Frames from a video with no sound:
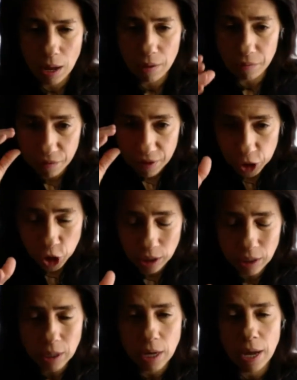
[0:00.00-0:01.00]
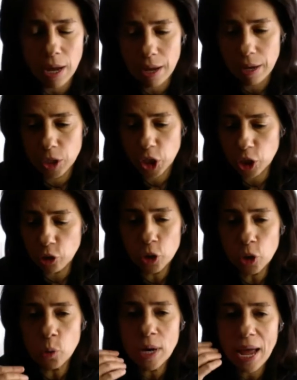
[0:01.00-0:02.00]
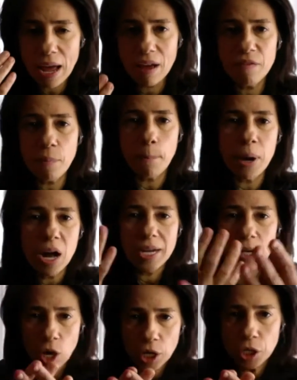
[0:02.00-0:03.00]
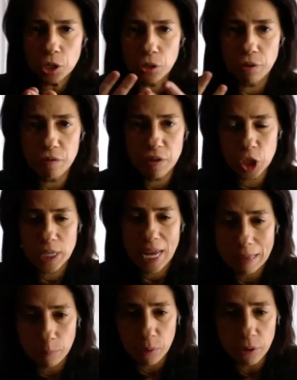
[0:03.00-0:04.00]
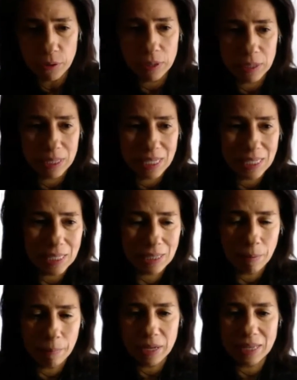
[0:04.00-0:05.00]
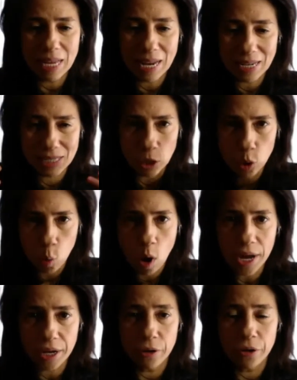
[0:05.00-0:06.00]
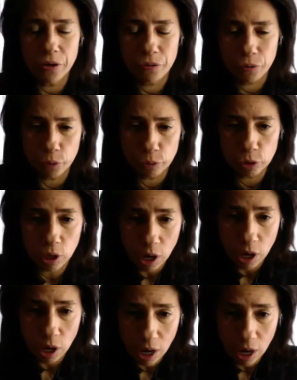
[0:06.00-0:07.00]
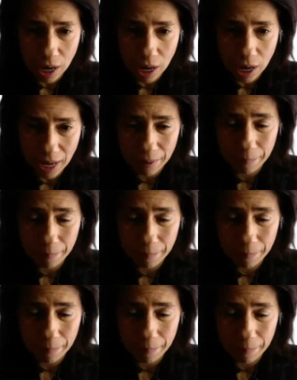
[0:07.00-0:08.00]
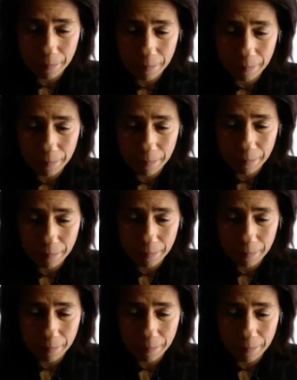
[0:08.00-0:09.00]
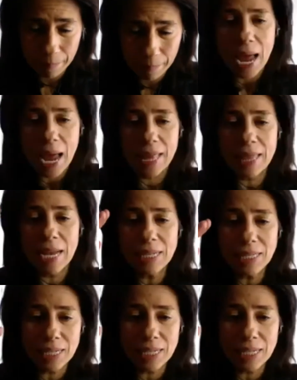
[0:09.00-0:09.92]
vision. Children don't have binocular vision at birth. This is something that is acquired through time, more specific through movement.